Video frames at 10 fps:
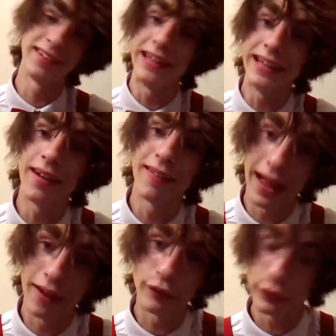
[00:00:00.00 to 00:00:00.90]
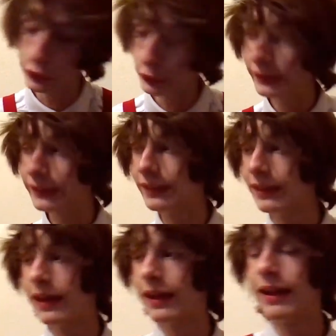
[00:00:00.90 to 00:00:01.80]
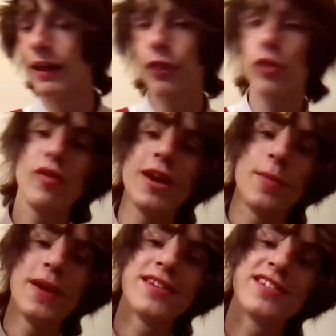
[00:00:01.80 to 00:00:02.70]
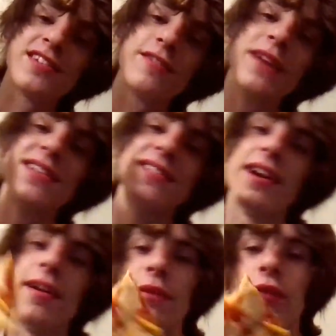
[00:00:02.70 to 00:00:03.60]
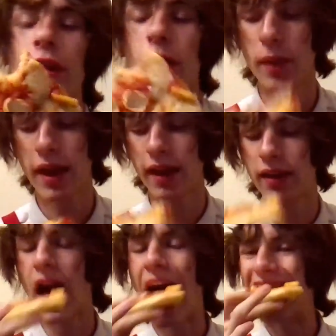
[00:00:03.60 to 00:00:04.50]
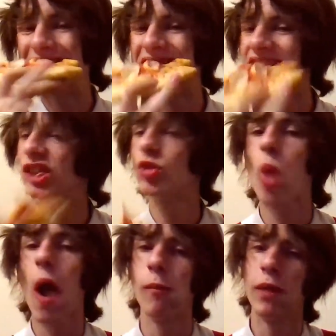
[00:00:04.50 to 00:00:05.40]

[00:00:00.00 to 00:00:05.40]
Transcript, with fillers: eat a lot of food, three pieces of pizza before I go to bed.